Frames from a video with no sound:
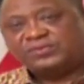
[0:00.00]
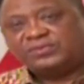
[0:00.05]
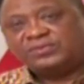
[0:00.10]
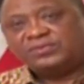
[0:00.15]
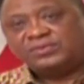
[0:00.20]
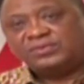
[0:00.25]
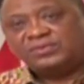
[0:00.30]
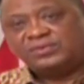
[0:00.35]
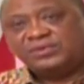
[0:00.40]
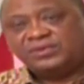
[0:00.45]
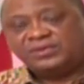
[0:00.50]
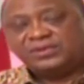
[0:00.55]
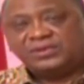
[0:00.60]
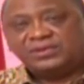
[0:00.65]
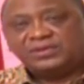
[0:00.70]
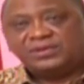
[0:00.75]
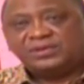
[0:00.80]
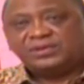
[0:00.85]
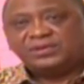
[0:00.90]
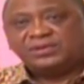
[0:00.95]

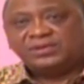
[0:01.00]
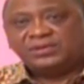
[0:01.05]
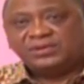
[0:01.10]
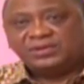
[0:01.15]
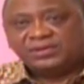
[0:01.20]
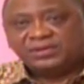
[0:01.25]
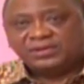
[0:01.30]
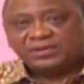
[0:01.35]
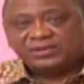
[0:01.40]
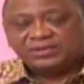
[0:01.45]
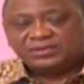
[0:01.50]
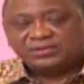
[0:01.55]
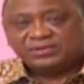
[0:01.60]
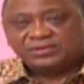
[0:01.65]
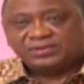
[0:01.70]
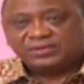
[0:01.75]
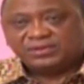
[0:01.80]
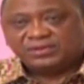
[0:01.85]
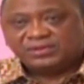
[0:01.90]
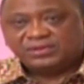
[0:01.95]

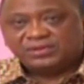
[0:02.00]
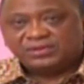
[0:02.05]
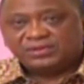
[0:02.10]
Nobody speaks.